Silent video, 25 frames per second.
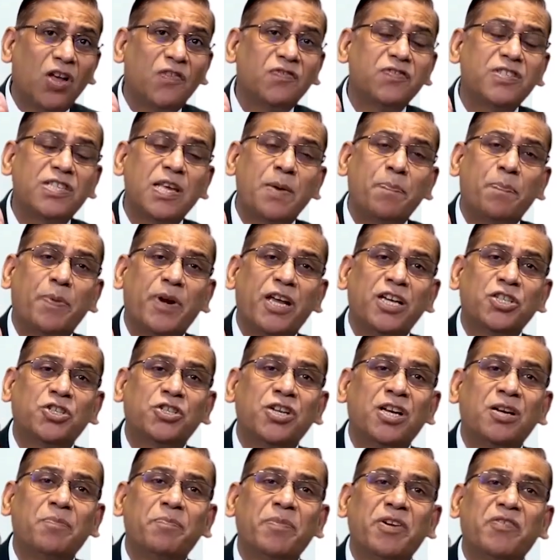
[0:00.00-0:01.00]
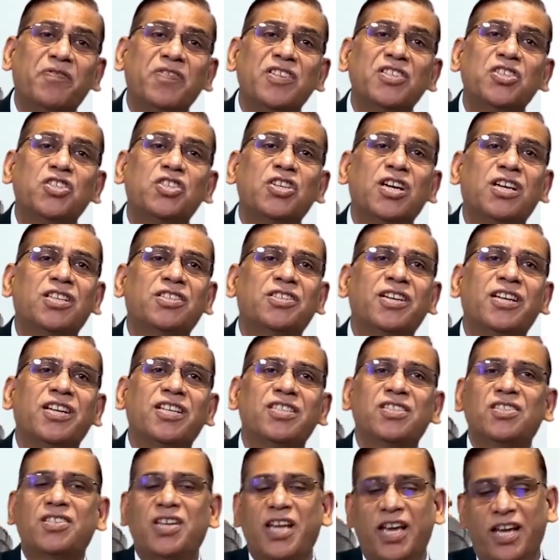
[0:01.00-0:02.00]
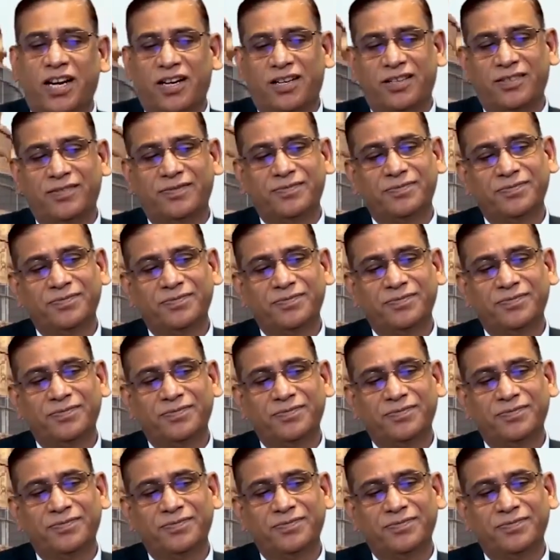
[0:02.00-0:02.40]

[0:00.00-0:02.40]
of separation between church and state.